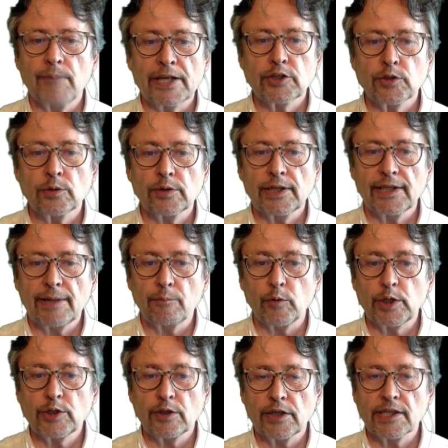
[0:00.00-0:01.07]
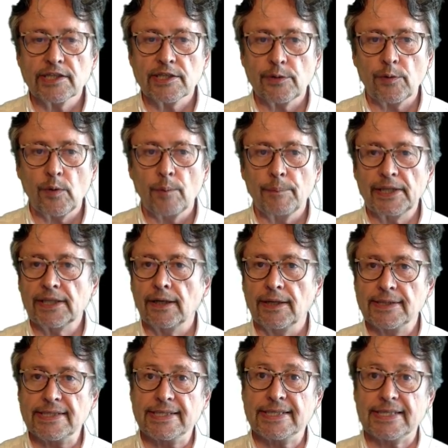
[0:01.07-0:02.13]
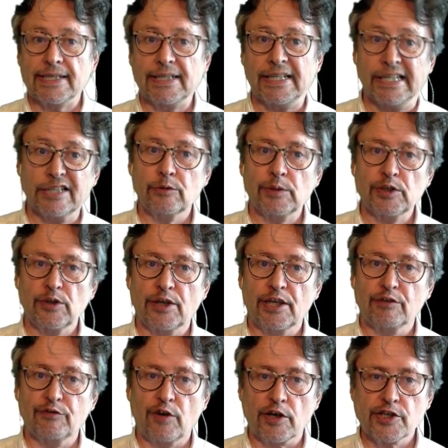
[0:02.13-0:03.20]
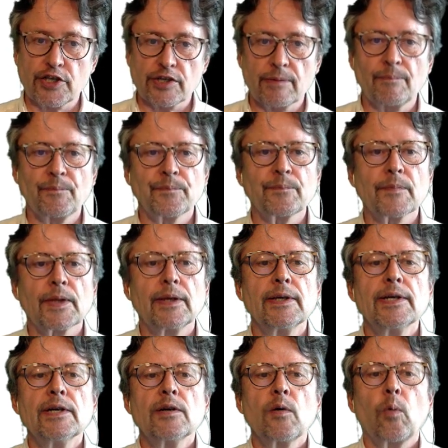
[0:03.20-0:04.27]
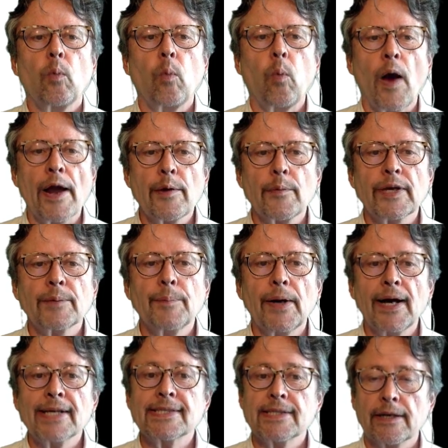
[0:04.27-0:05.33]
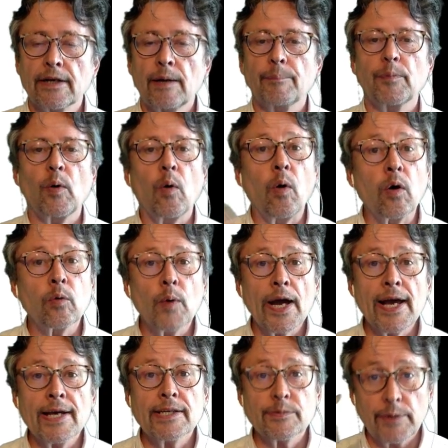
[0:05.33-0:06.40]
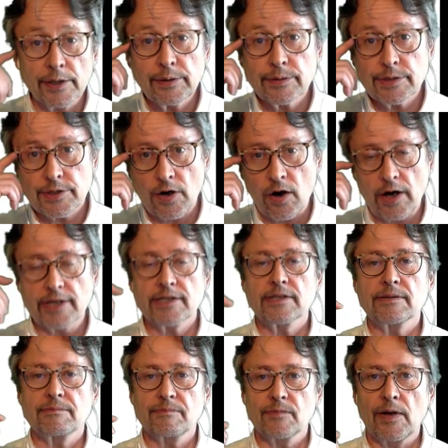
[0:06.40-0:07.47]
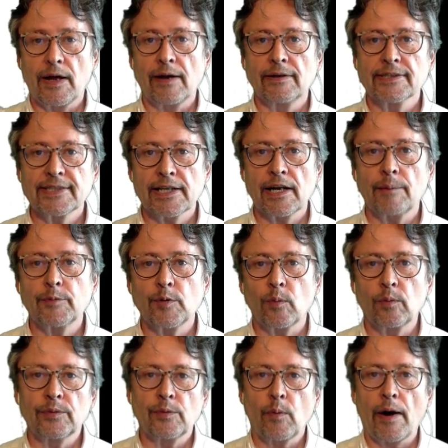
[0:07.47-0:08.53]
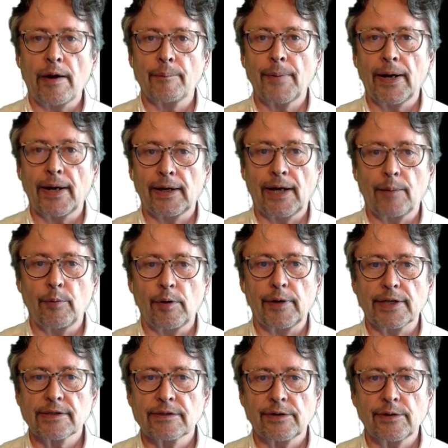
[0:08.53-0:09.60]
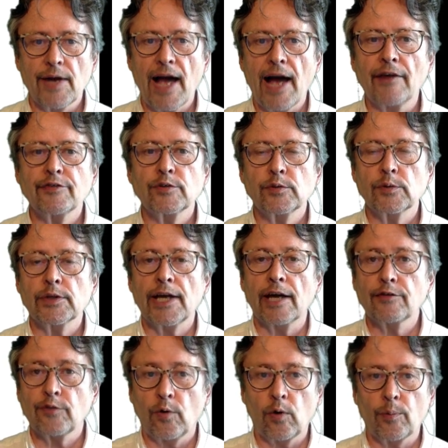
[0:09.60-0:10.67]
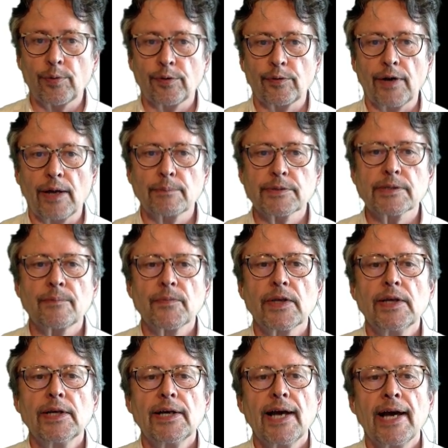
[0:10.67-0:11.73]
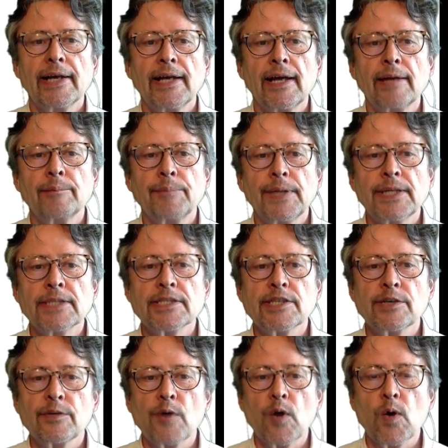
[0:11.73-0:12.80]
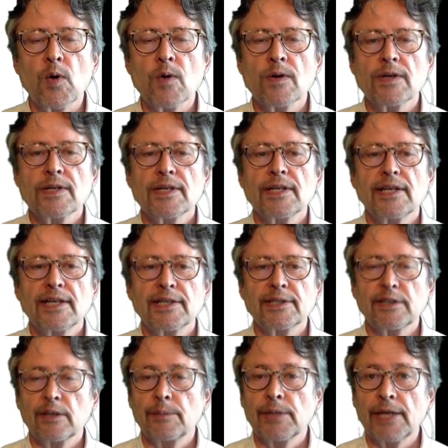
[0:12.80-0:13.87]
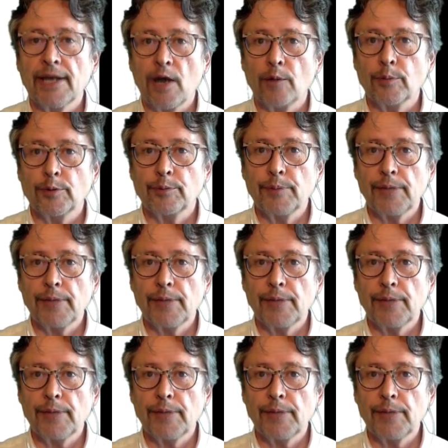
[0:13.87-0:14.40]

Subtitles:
sure that I'm returning 0 because it's an int returning function. wiringPi setup, always when you start, set up the wiringPi library. So you have to do that for all programs. And then pin 0 is going to be an output